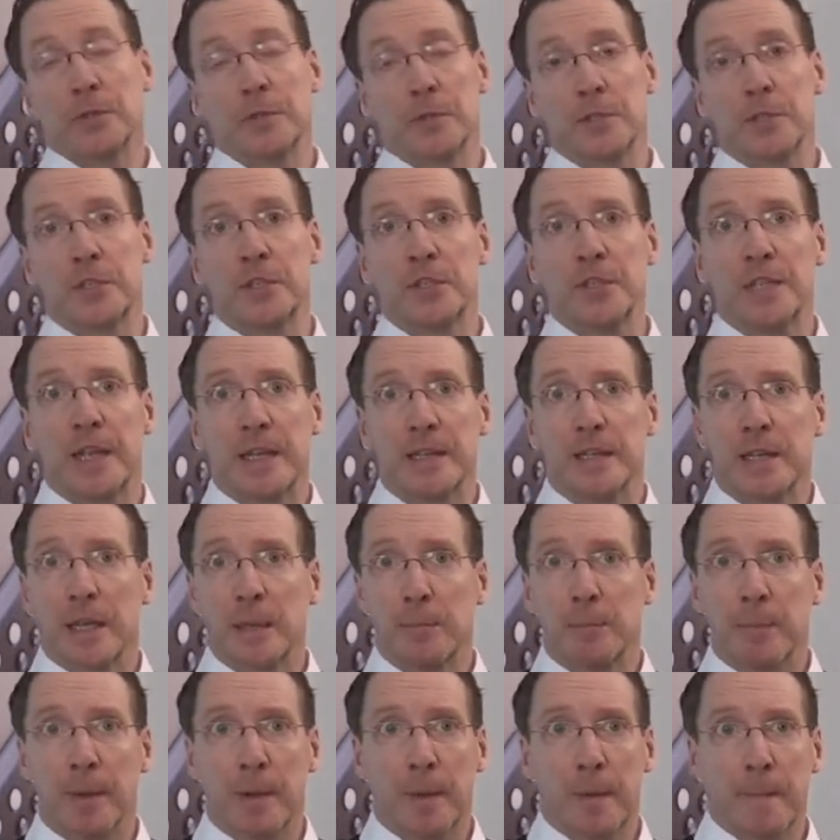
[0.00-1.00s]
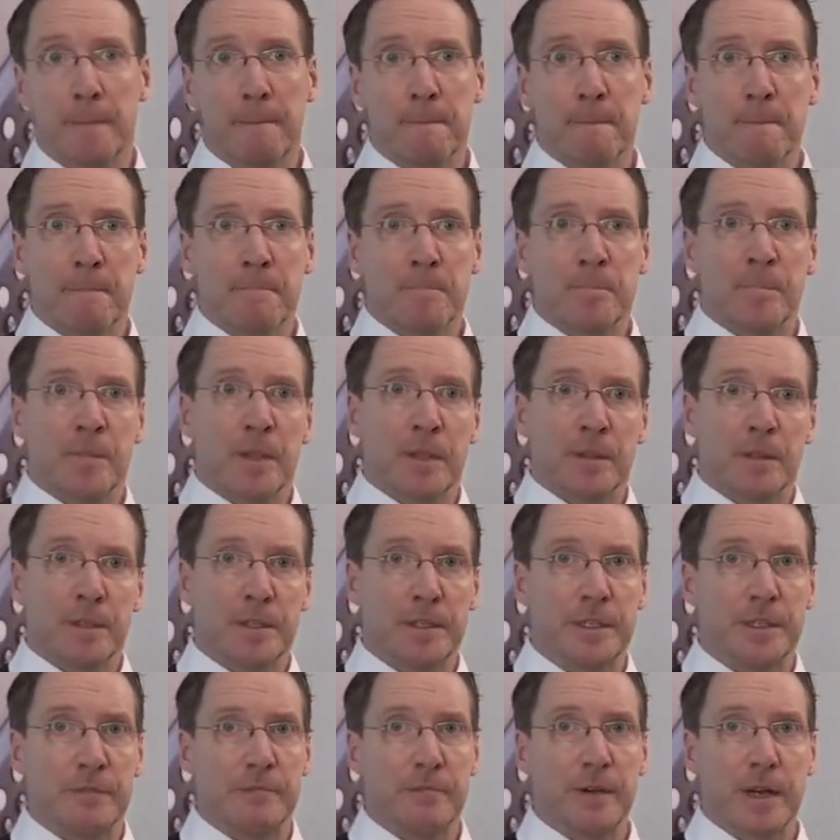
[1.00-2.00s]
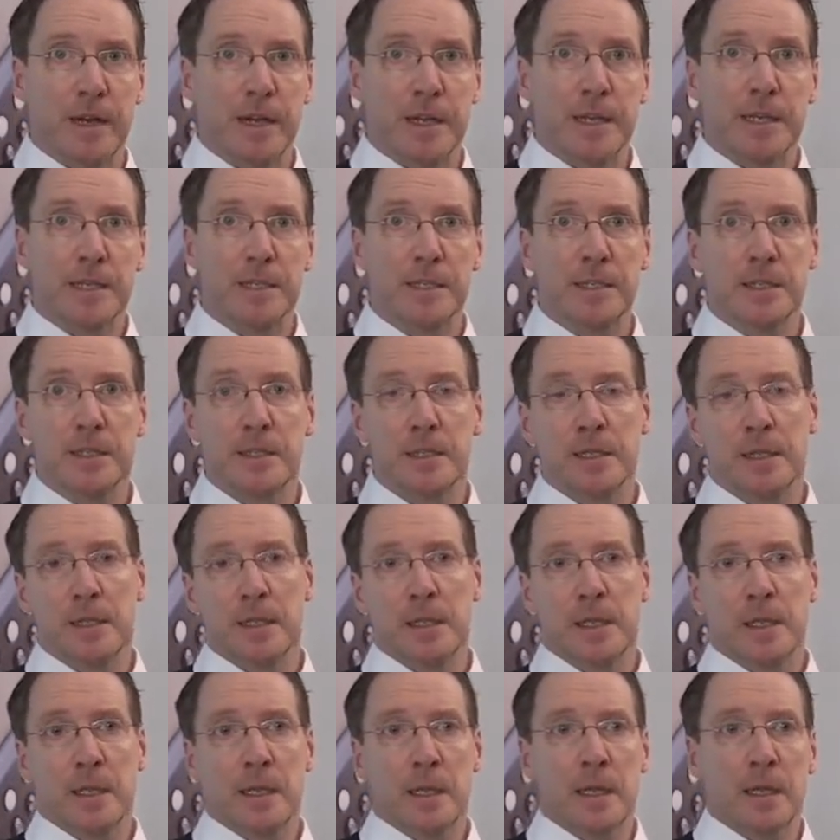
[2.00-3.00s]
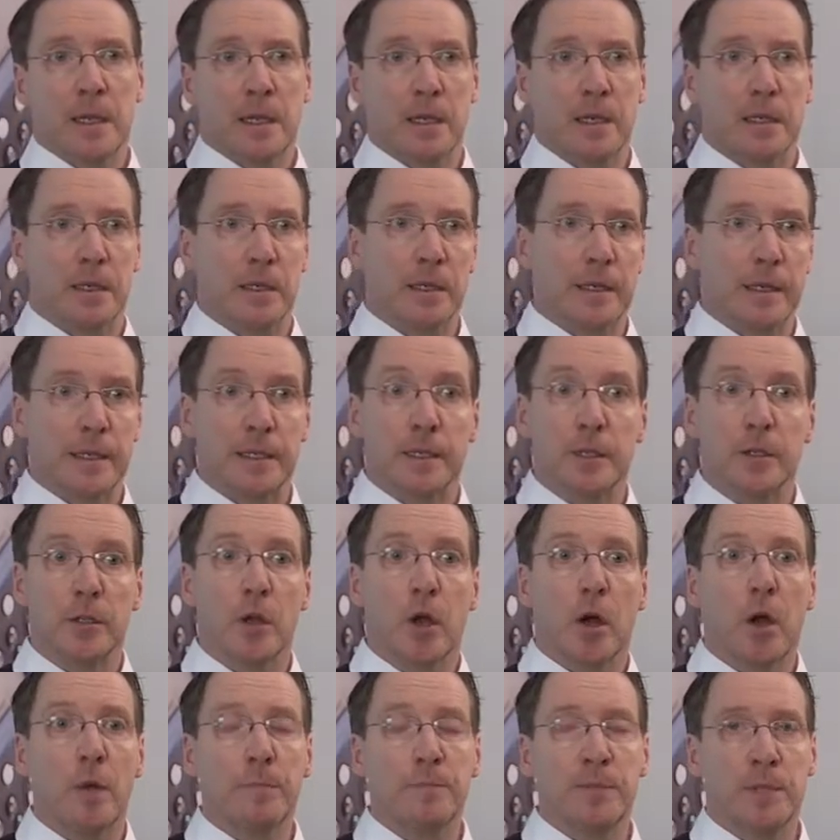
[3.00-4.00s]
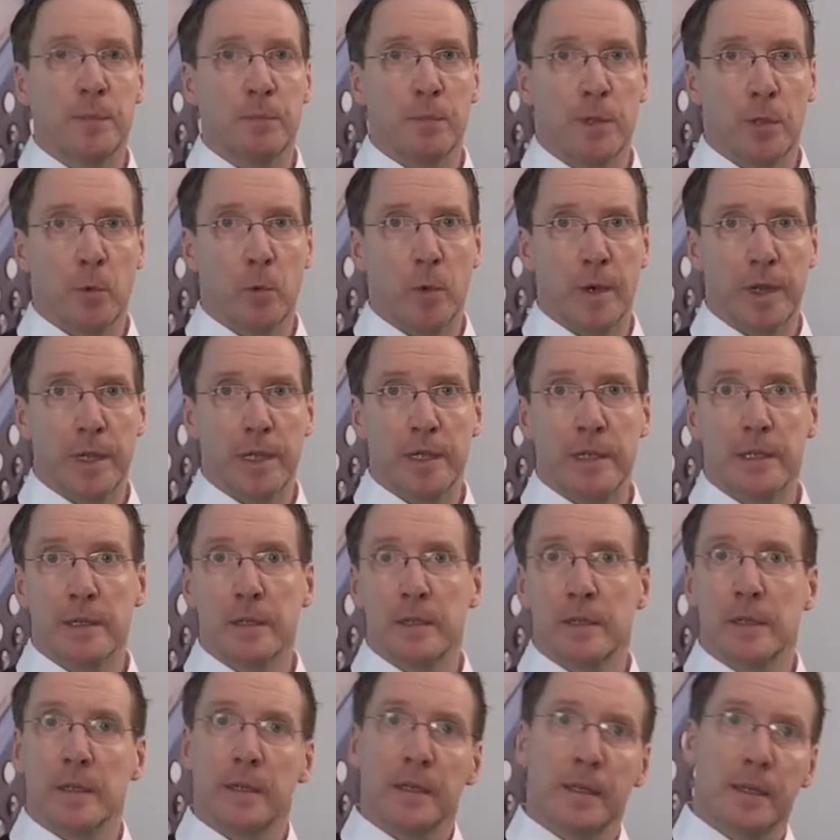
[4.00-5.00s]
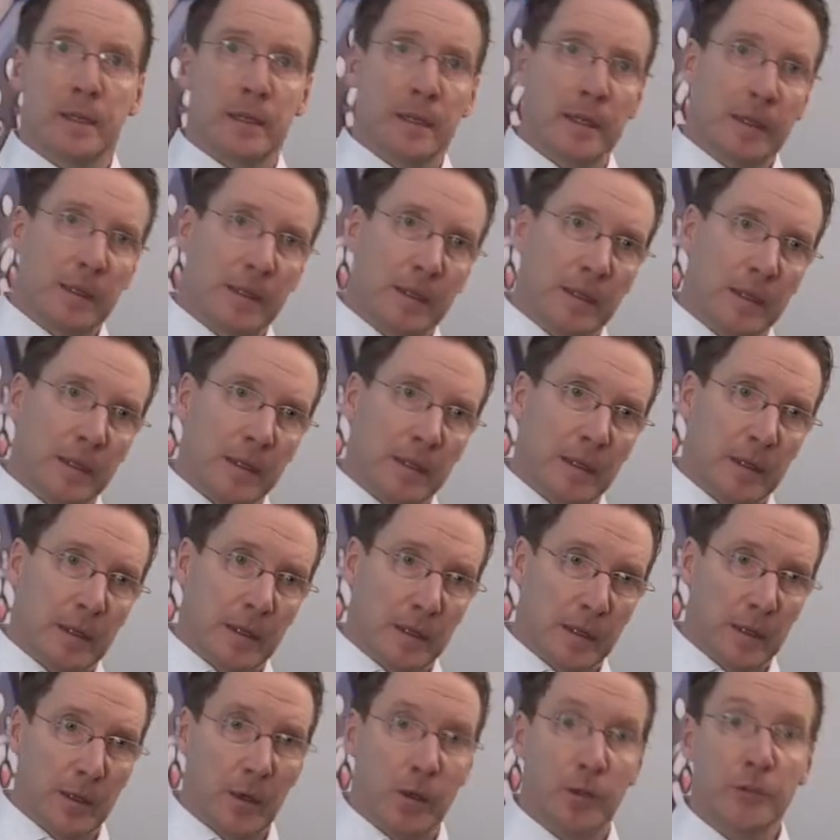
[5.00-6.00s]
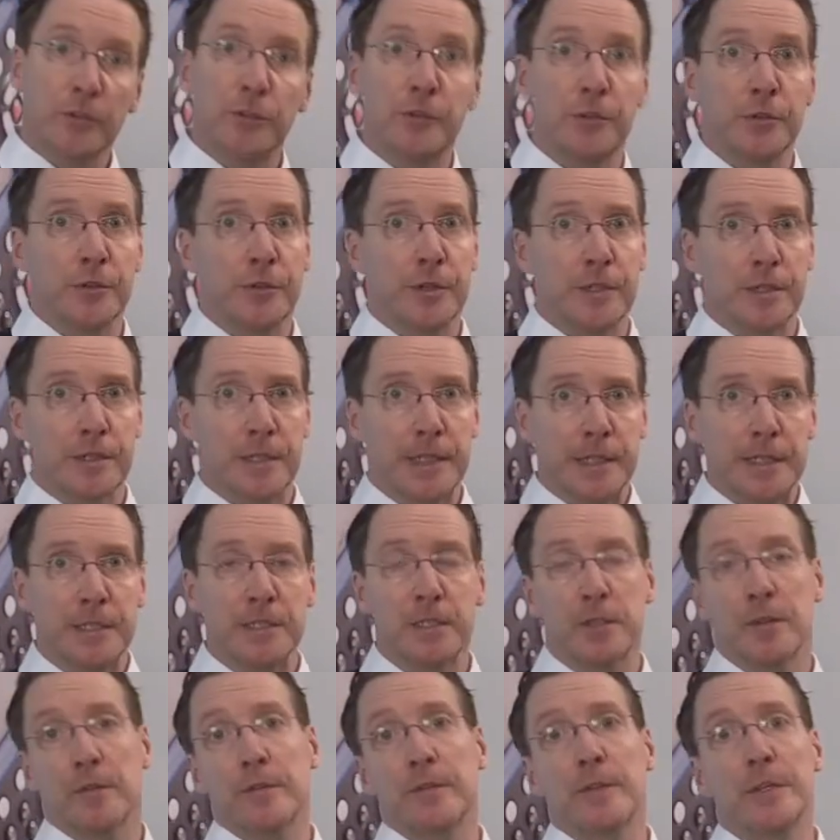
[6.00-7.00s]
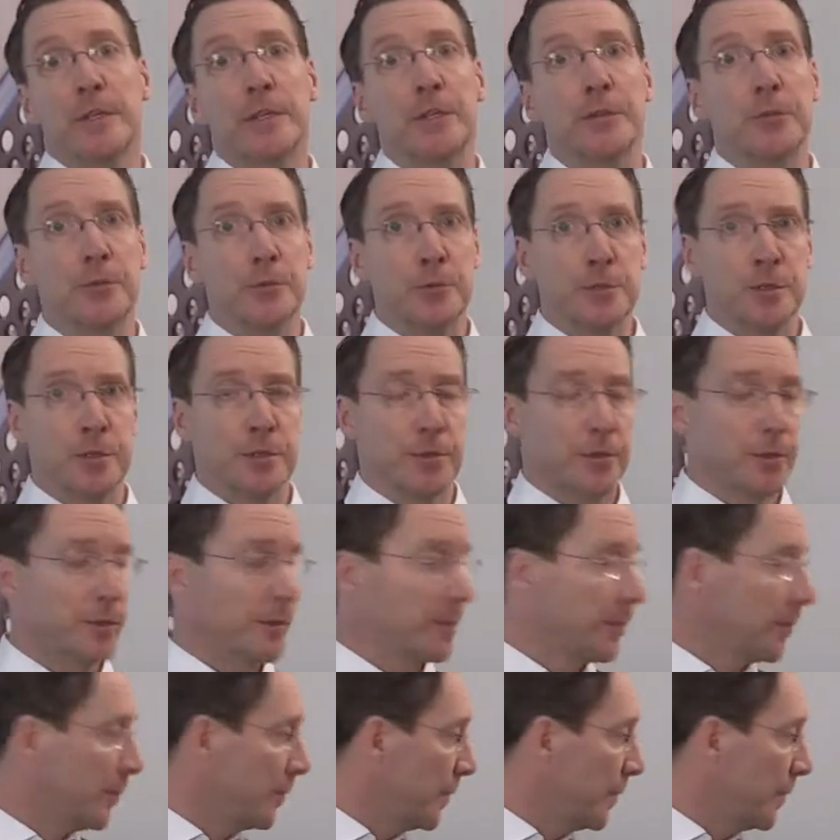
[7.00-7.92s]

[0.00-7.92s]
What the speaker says: set up the device in an optimal way along to the needs of the user.